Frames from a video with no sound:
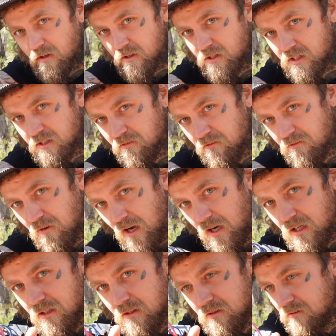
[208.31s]
just a
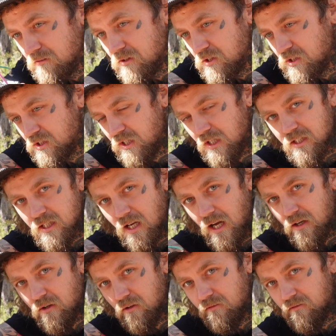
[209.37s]
fucking shit
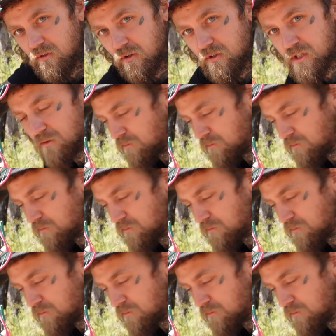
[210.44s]
ton of dodgy